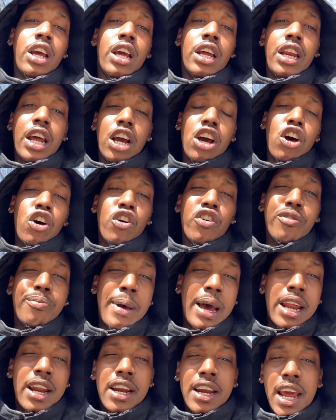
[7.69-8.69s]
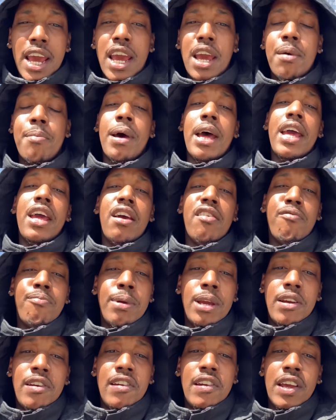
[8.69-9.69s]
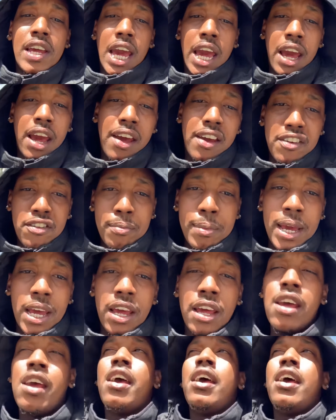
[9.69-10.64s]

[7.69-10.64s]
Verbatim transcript: that goes by the name of FBG Cash, man.